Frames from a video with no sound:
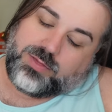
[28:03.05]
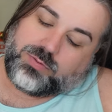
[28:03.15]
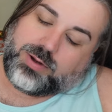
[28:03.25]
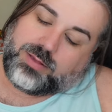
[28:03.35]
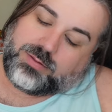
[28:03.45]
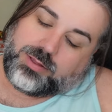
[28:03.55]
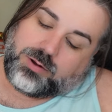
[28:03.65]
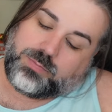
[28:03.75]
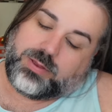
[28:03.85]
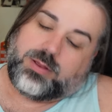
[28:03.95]
this one has a
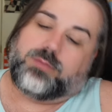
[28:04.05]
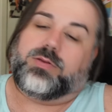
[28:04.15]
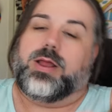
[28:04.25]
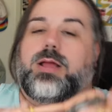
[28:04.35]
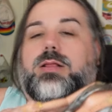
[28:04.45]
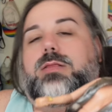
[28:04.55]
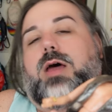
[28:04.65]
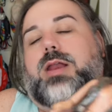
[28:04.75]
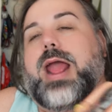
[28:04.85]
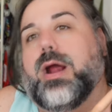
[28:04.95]
little bit of an
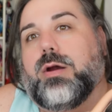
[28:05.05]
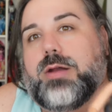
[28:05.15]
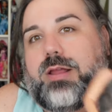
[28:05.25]
not an error